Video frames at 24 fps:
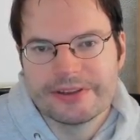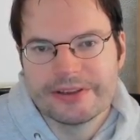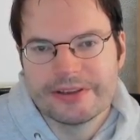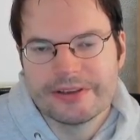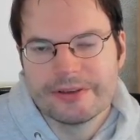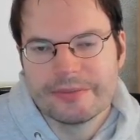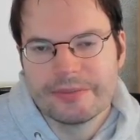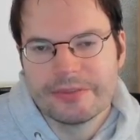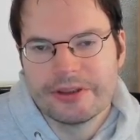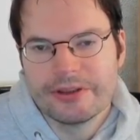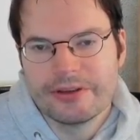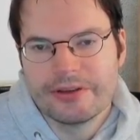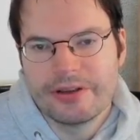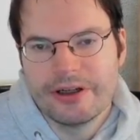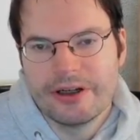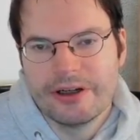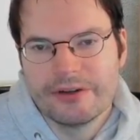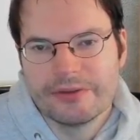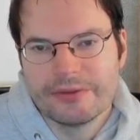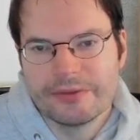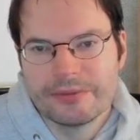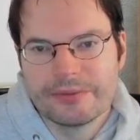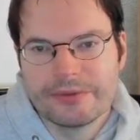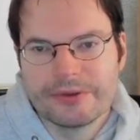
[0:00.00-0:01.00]
that appear
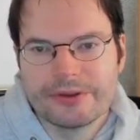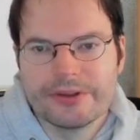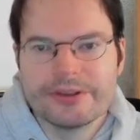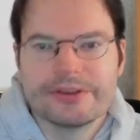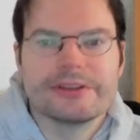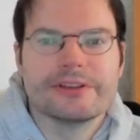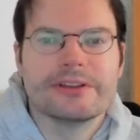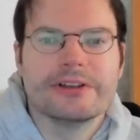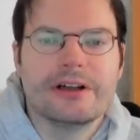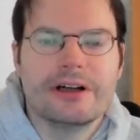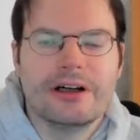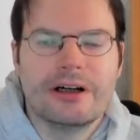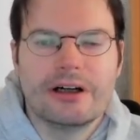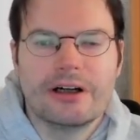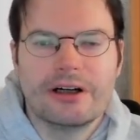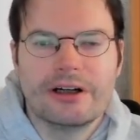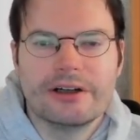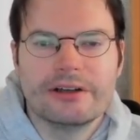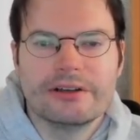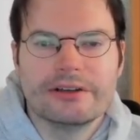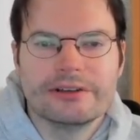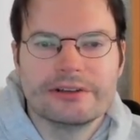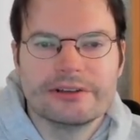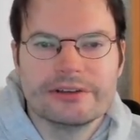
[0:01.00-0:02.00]
afterwards
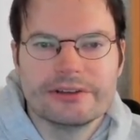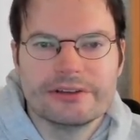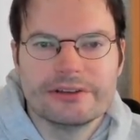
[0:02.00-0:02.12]
are